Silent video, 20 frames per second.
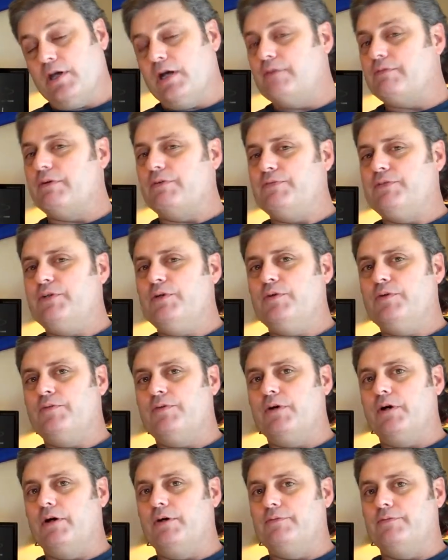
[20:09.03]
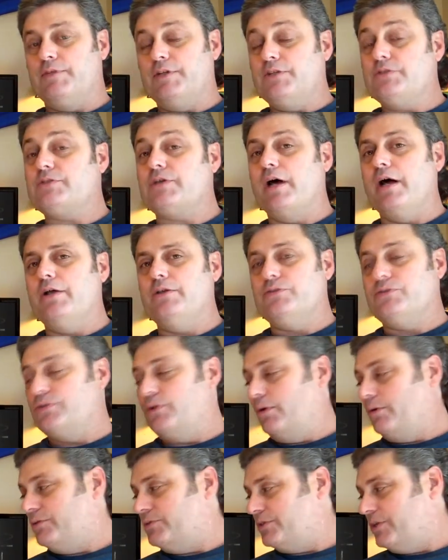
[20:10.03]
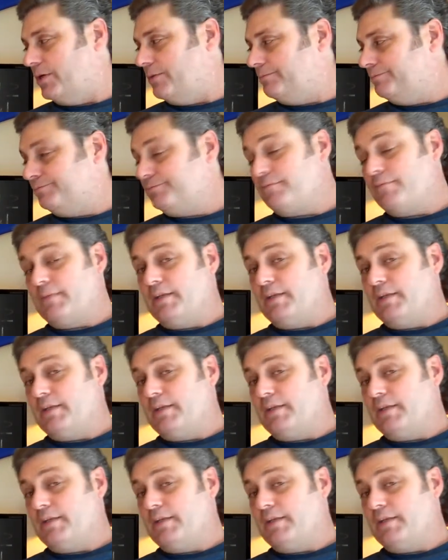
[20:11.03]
of a few of, of these consoles. So